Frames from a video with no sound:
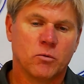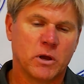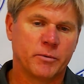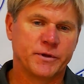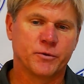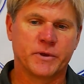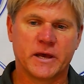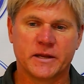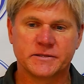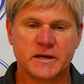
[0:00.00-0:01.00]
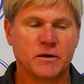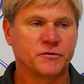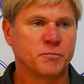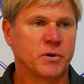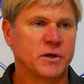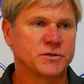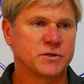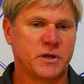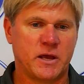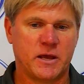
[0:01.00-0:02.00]
Well, we knew we had a talented
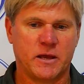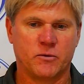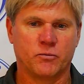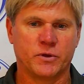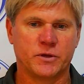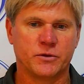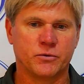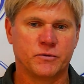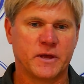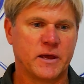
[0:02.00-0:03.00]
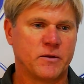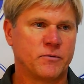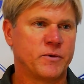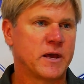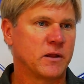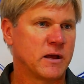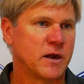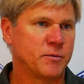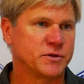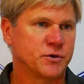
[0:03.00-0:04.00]
bunch, and we knew that we had a
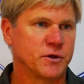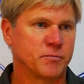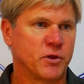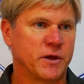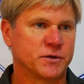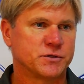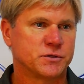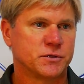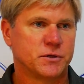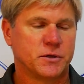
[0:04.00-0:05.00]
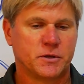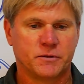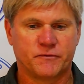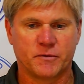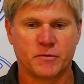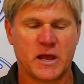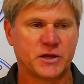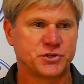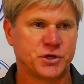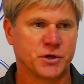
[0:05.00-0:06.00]
lot of returning players from
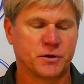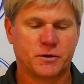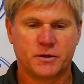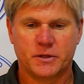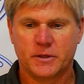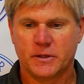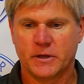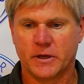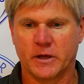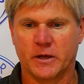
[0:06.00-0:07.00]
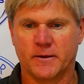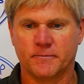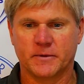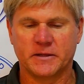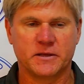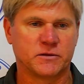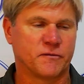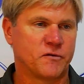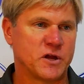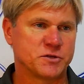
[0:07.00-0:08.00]
last year. I think the
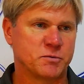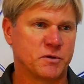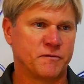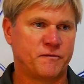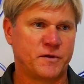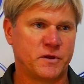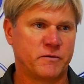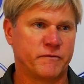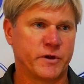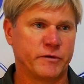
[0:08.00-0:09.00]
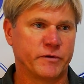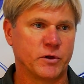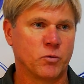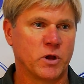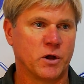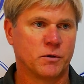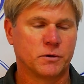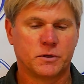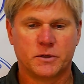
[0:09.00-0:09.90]
freshmen have fit in very, very well.